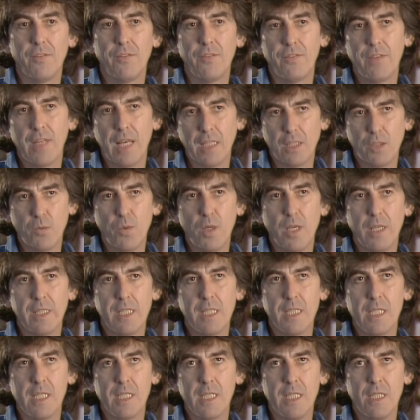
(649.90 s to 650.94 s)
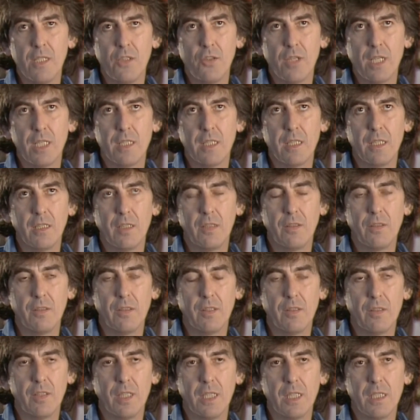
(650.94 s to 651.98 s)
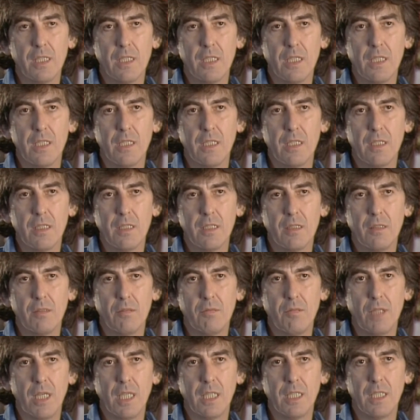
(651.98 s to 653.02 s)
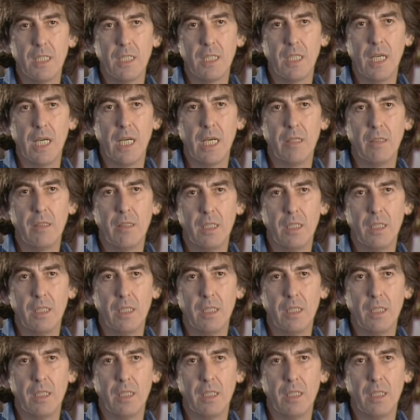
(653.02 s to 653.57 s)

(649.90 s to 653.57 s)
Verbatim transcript: that's why this is interesting, that the things he's writing now,